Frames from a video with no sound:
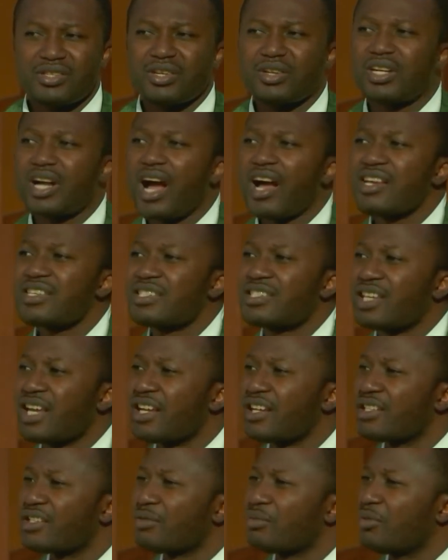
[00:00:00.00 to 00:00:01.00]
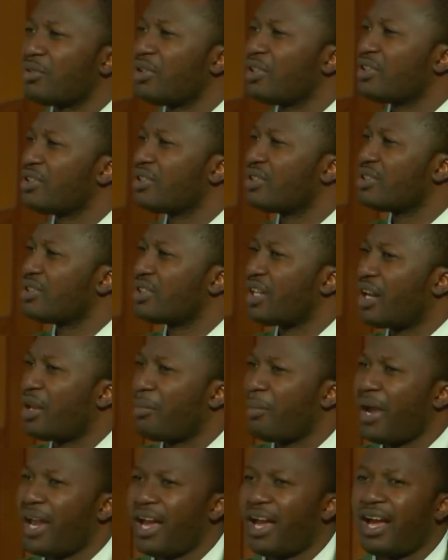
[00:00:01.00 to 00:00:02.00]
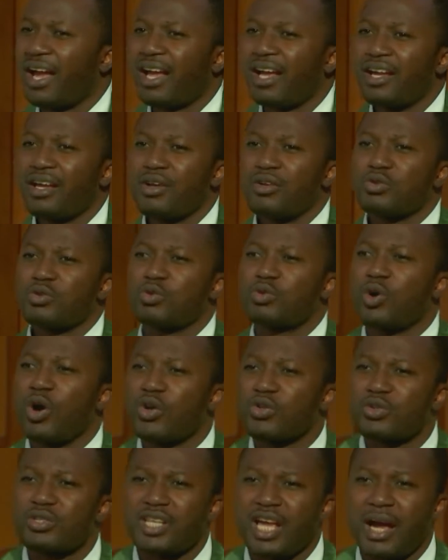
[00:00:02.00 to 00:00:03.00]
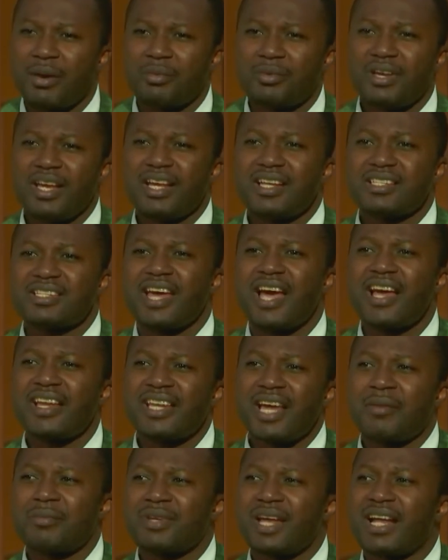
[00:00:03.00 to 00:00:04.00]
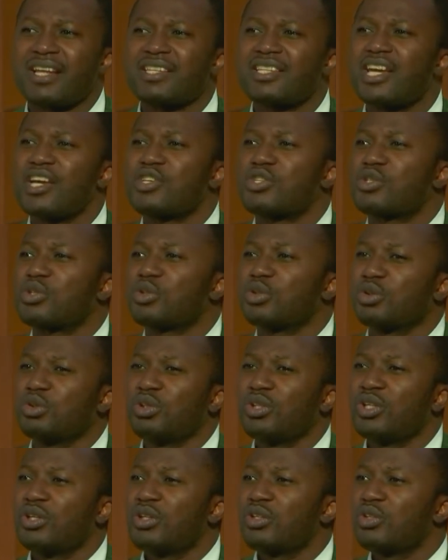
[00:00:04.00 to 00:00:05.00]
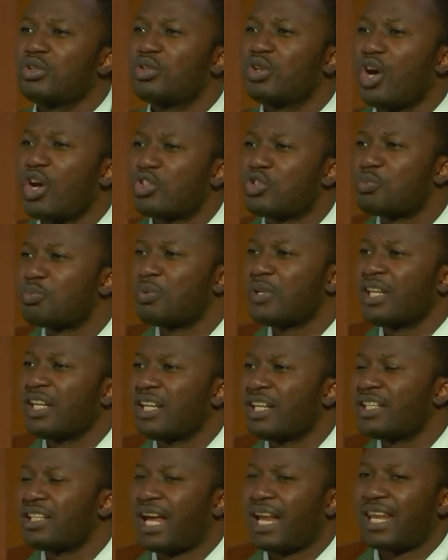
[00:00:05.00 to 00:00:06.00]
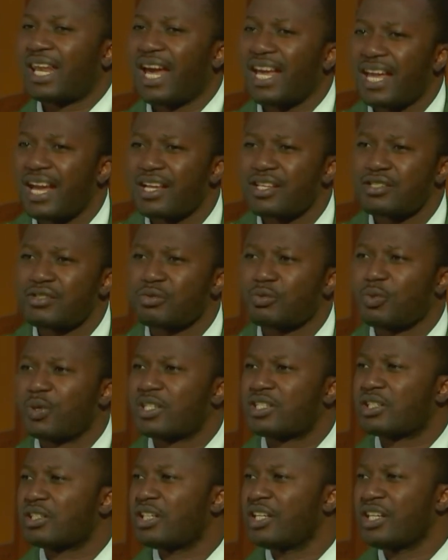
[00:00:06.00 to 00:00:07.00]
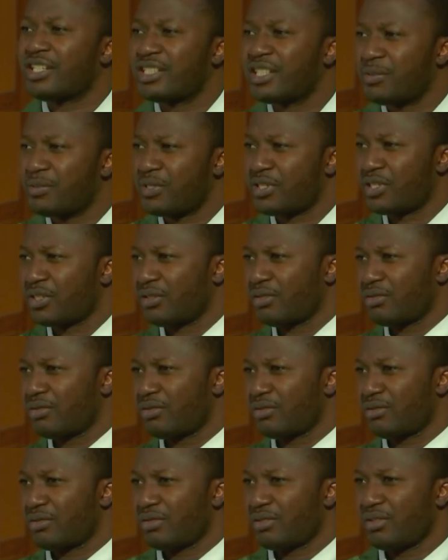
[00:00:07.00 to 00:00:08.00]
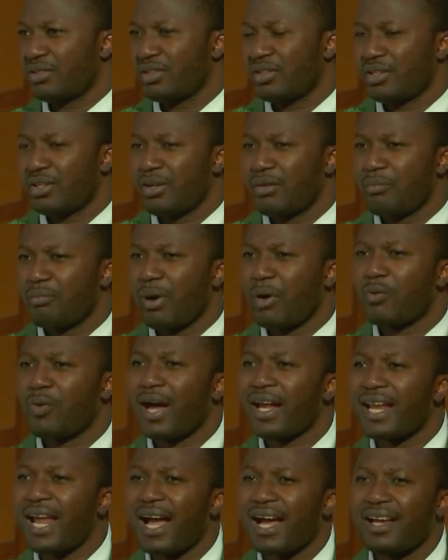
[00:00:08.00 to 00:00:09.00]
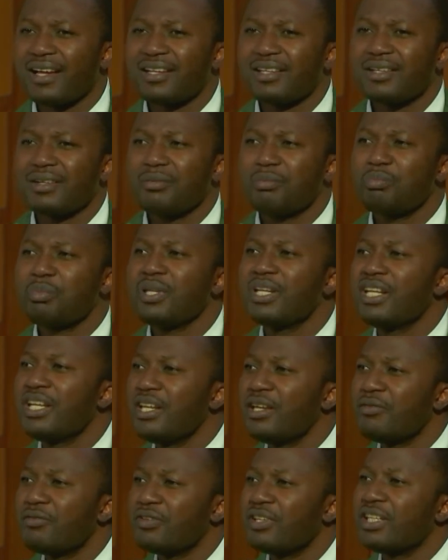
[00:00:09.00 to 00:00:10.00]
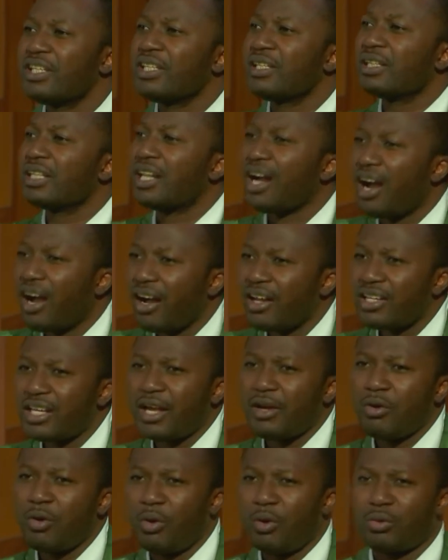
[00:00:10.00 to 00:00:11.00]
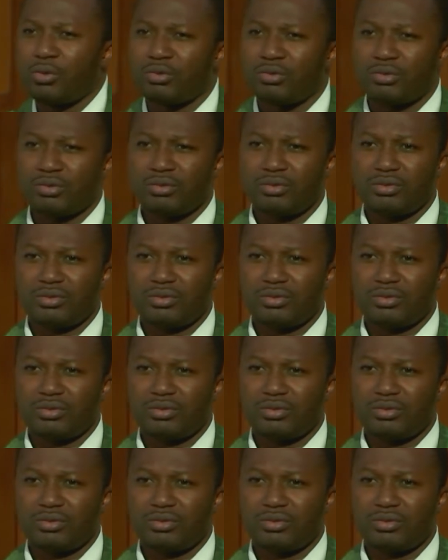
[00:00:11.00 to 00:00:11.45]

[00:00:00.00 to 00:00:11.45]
So God sent Jeremiah to go to them, tell them that they should not be in alliance with Egypt, but rather believe in God alone.